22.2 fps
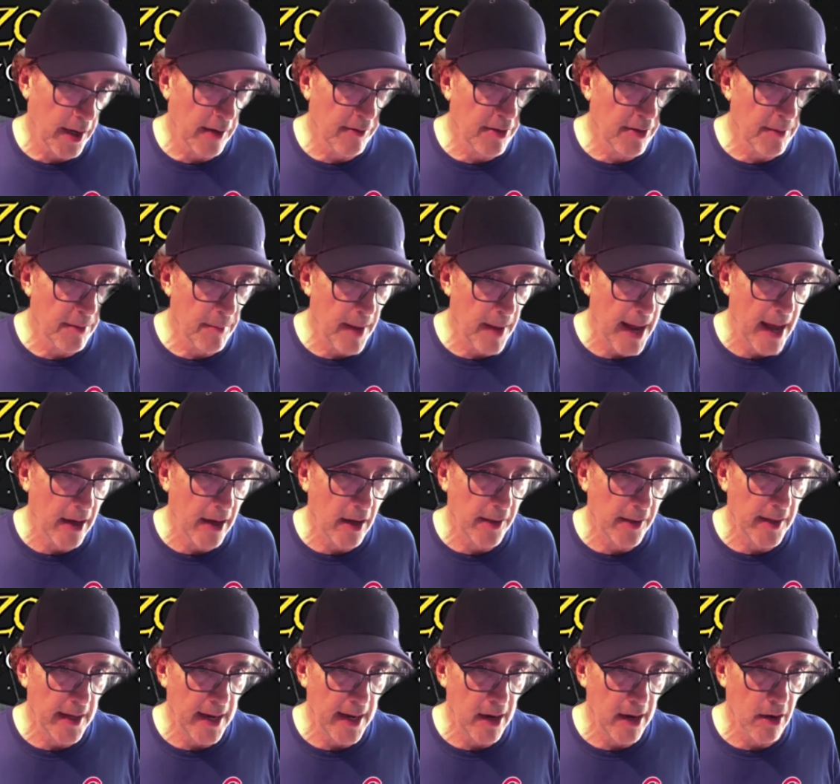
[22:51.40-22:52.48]
the man on
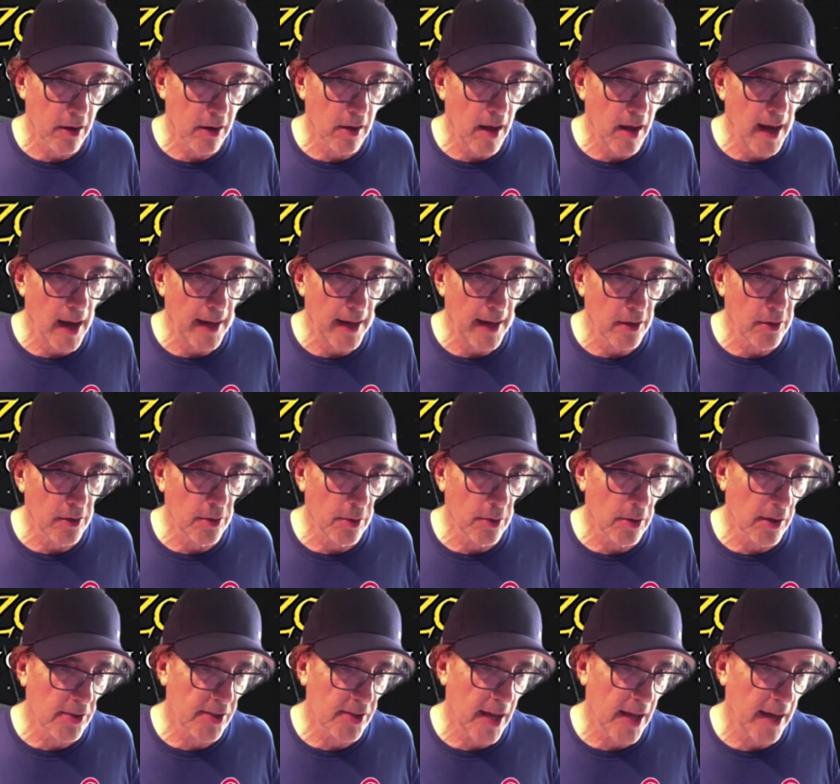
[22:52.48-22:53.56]
the airliner who
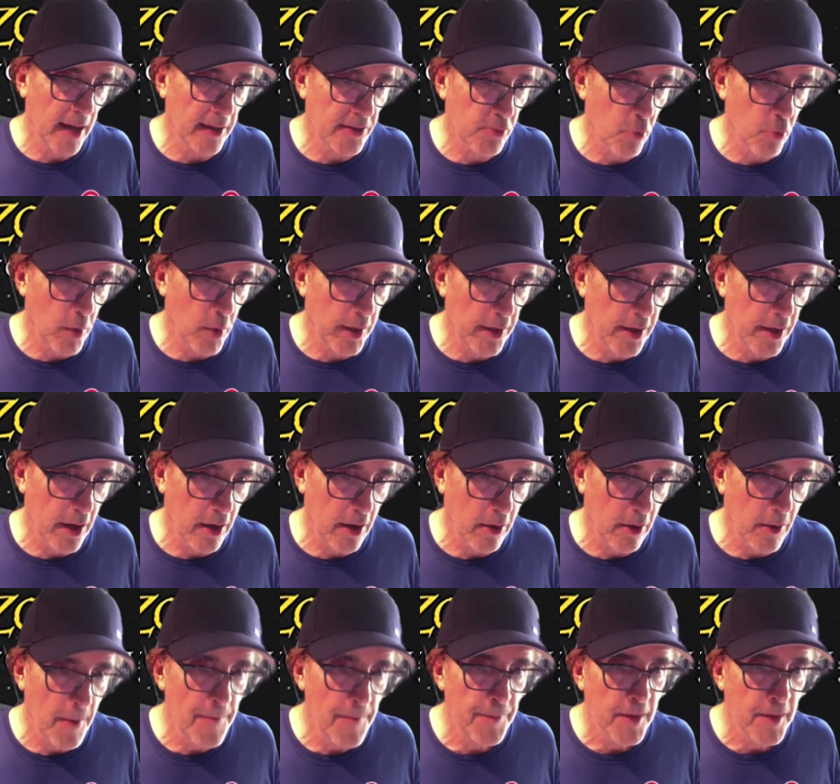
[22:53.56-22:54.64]
looks out his
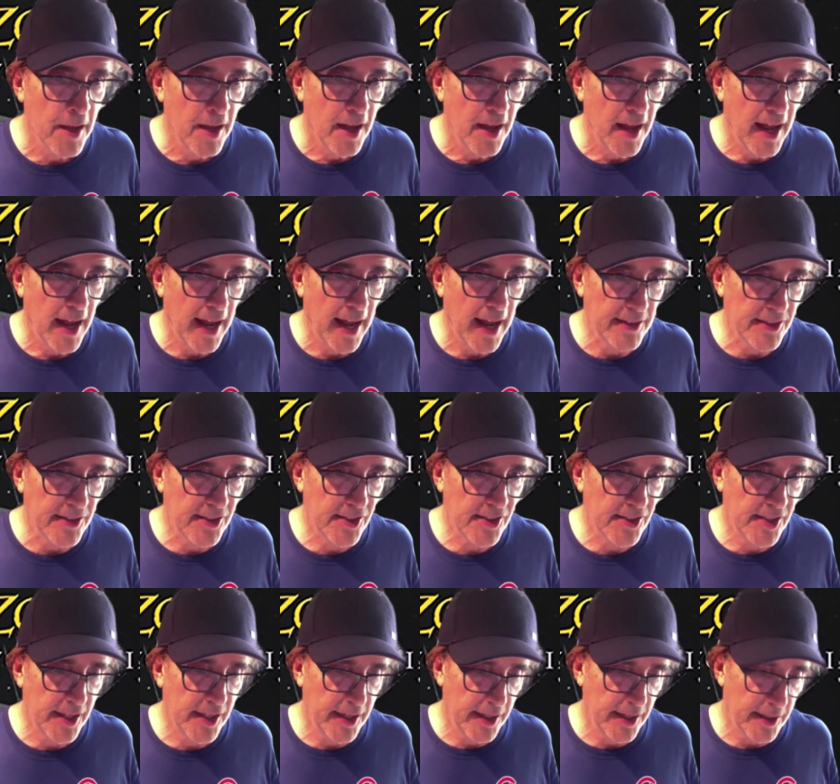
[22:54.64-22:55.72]
window and
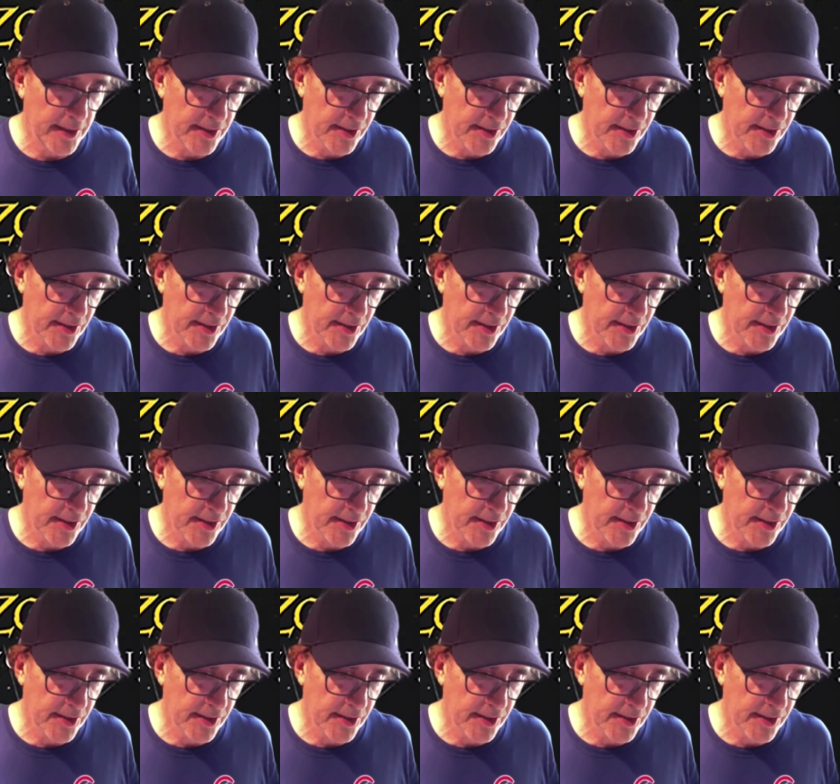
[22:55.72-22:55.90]
sees